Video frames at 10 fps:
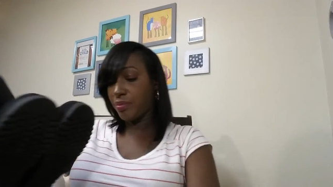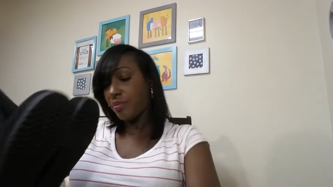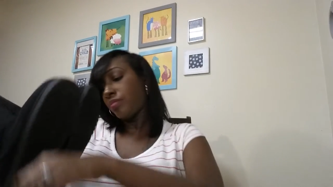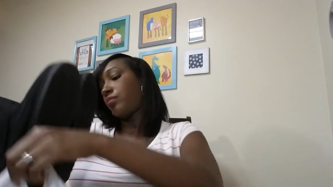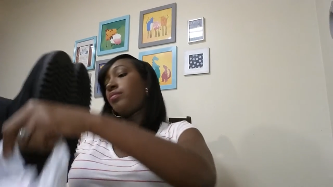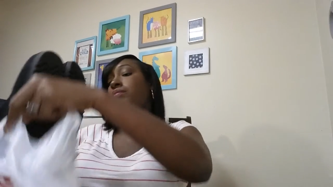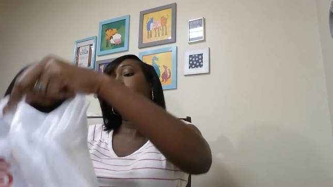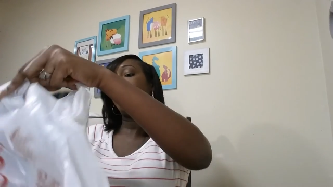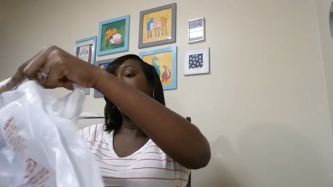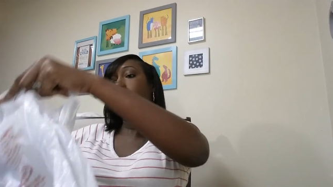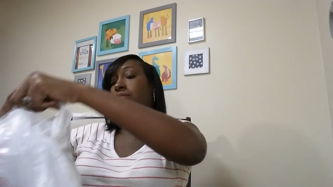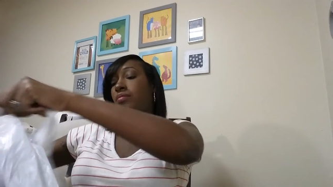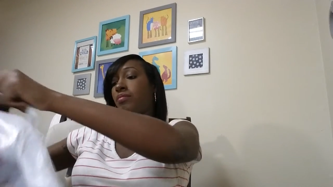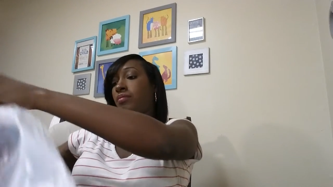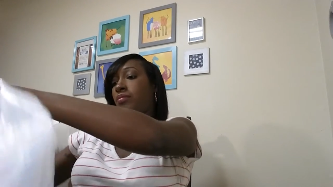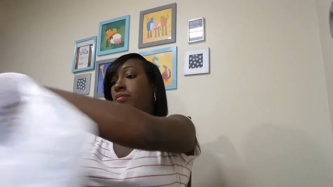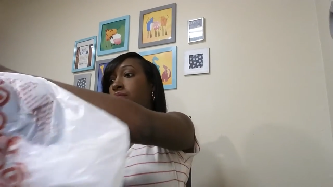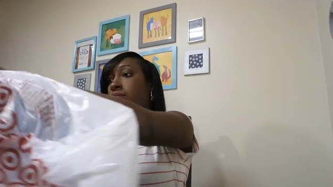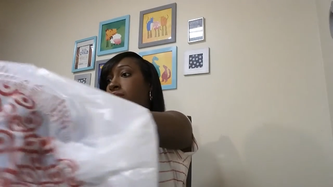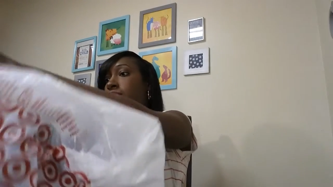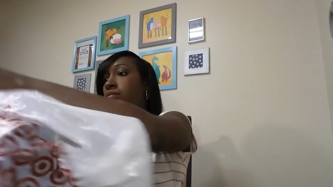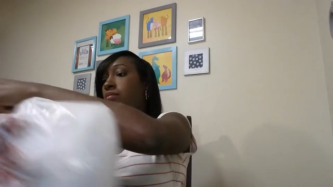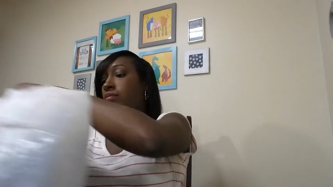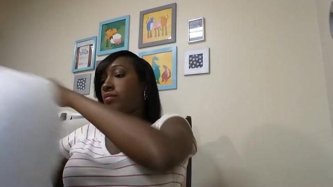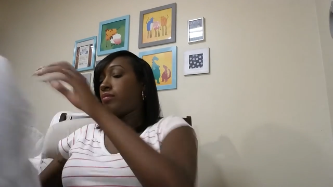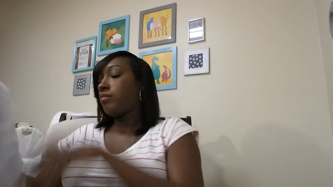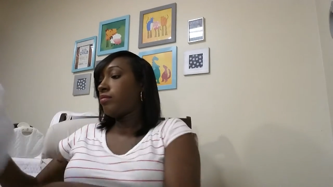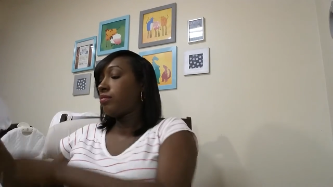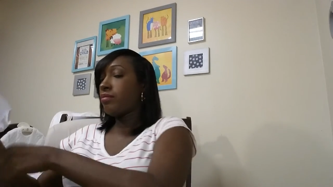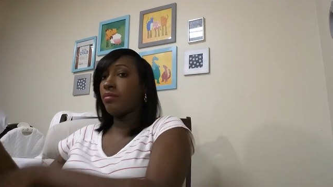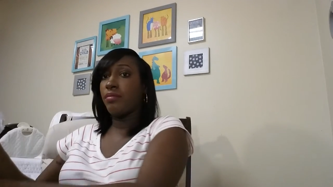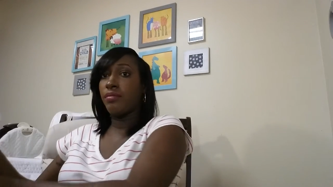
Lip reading: No one is speaking in this clip.